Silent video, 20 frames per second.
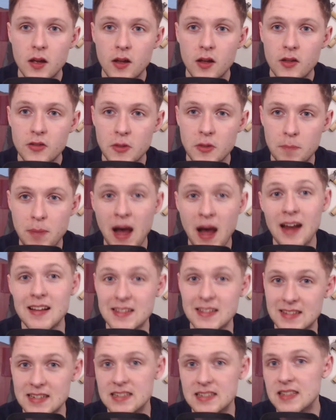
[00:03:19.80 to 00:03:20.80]
the
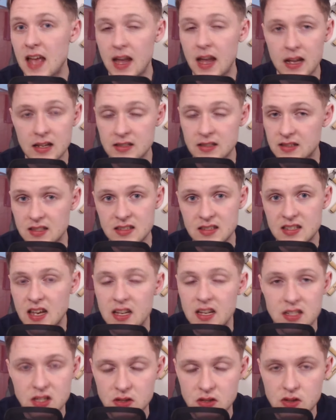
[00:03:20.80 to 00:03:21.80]
balance is Deck as the
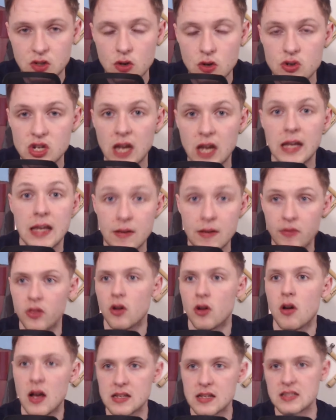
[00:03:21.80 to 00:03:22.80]
six and Suchek given the
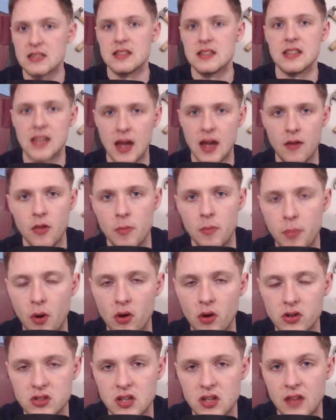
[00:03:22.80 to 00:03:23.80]
license to get in the
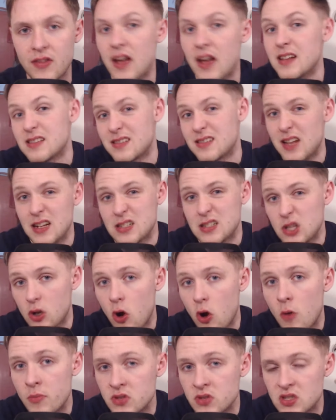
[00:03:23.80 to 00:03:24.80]
box. And that's the
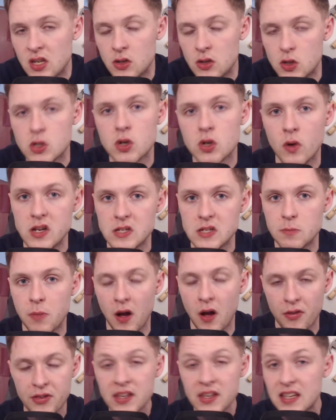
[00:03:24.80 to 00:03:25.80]
common sense choice. But I
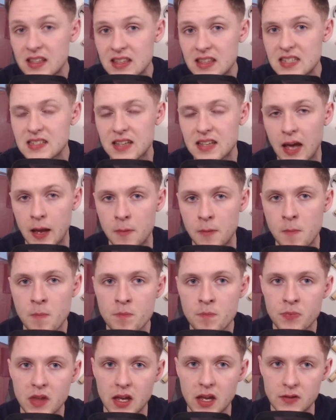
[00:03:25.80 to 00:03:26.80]
think in this game,
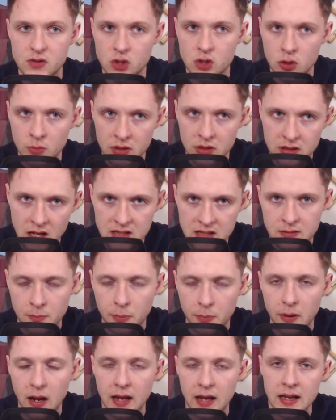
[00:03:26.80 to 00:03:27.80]
if Zuma doesn't
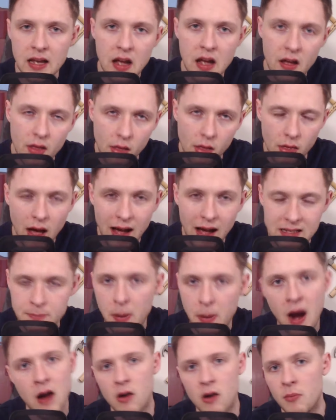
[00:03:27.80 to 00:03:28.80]
play, that is
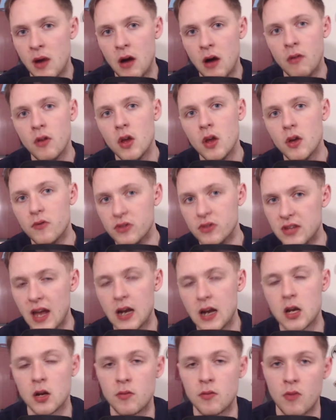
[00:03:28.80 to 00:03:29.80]
paramount for
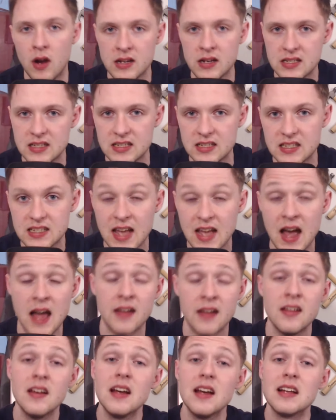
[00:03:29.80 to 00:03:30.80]
Declan Rice to scan,
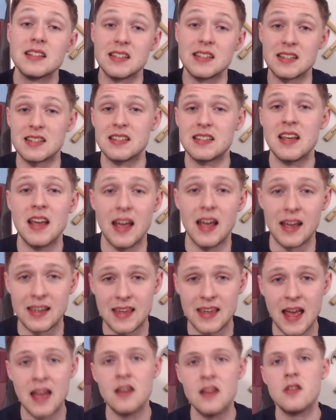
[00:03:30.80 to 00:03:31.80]
to sit
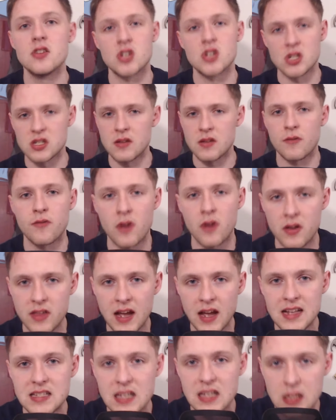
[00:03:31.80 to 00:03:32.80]
again just in front of the
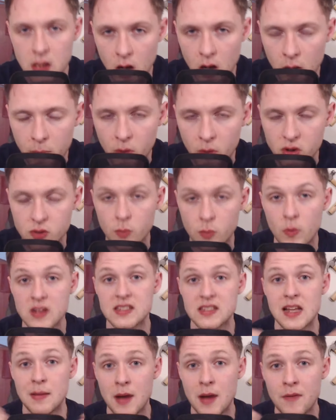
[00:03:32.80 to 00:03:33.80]
18-yard box when West
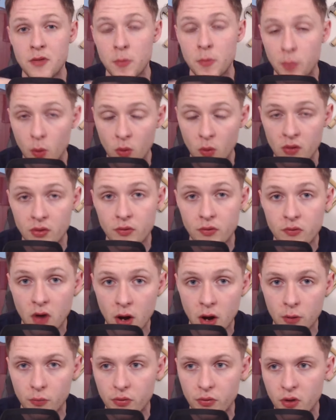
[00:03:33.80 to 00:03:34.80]
Ham have the ball in the
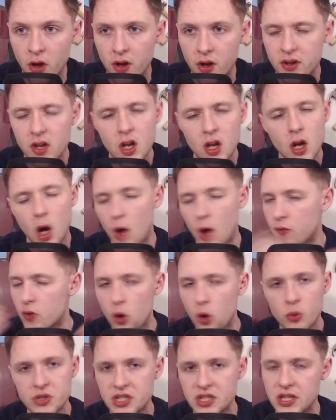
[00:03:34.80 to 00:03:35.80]
final third. Of
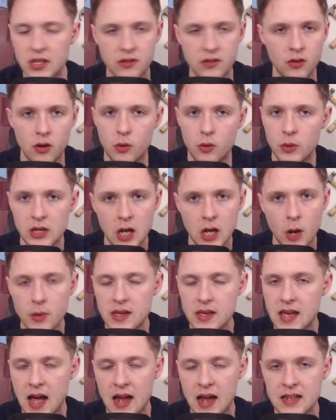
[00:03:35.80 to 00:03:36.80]
course he can do it. We know he
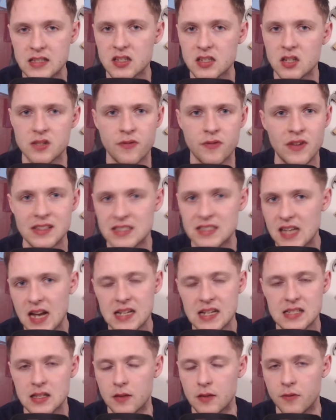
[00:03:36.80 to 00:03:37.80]
can. He's such a
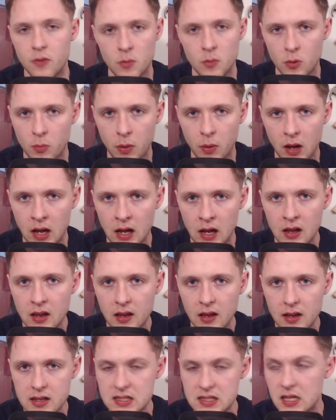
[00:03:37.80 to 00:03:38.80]
fantastic football player
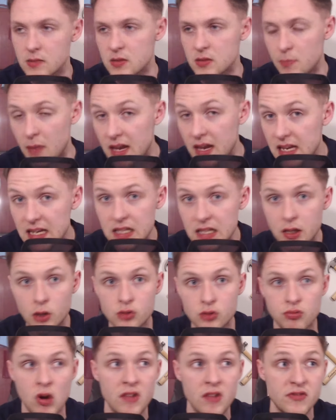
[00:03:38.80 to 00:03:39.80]
in terms of making those
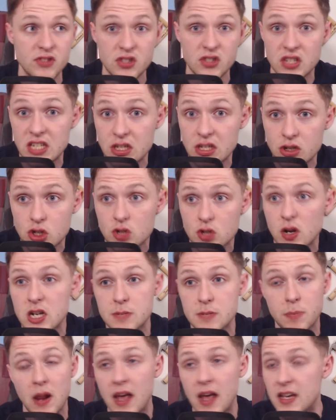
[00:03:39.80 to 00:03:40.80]
runs, and he can stretch
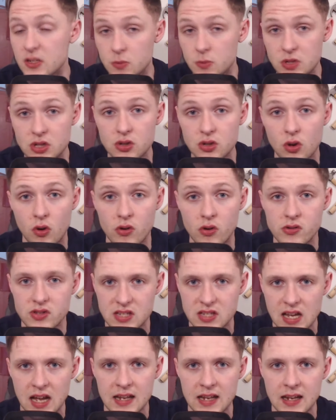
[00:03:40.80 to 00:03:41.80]
play as we saw on
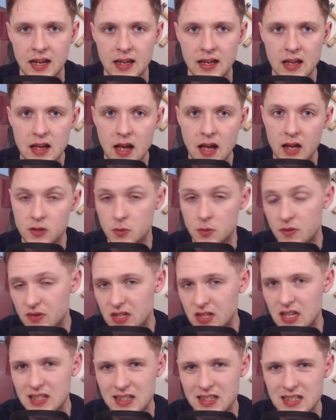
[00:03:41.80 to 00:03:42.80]
Saturday, as we've
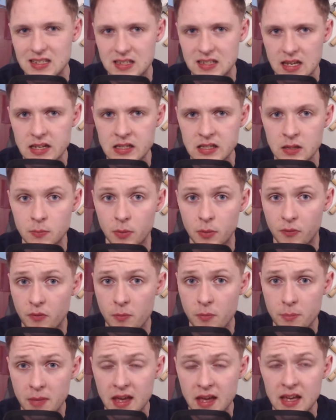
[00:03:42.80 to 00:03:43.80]
seen this season. But for
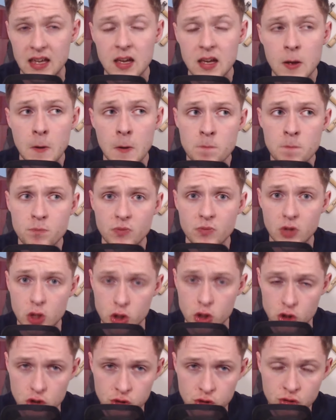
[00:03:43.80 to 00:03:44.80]
me,
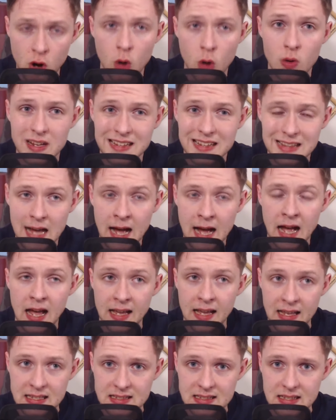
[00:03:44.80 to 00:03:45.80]
controlling that
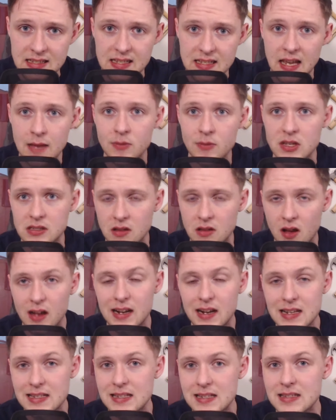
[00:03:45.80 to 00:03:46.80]
against the team that is
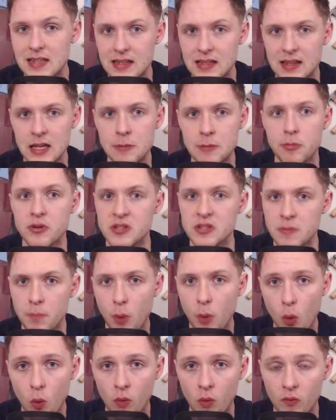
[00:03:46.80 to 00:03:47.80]
likely to sit deeper is
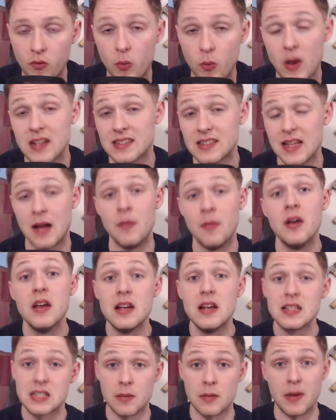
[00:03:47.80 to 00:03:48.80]
important for West Ham
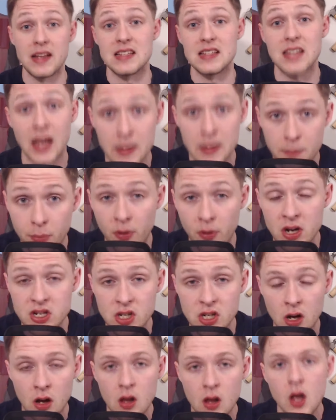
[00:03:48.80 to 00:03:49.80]
to maintain
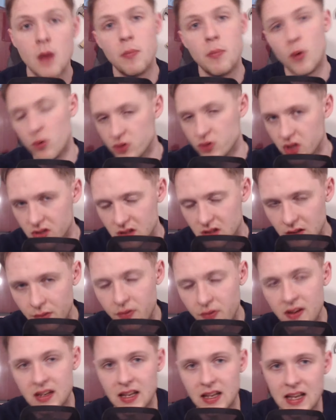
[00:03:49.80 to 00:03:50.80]
pressure, but also to
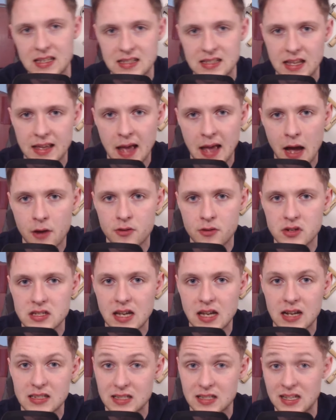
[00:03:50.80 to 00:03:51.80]
defend against their
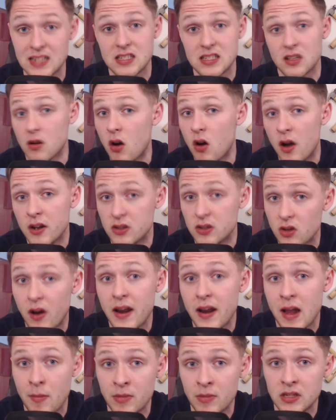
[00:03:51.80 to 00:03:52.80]
counter-attack. So that's the kind of
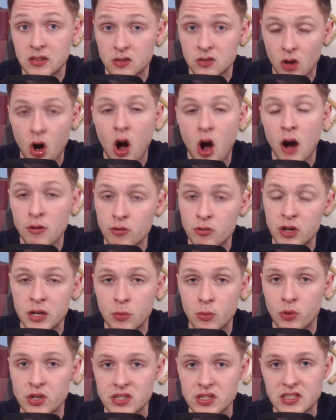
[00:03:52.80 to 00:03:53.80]
dynamic that I really
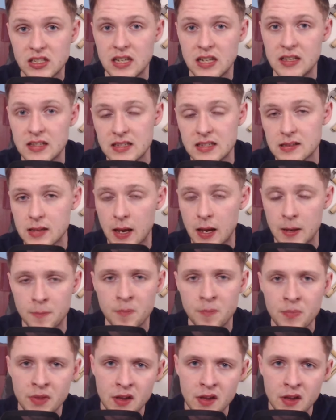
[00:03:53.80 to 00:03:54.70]
want to see in this game.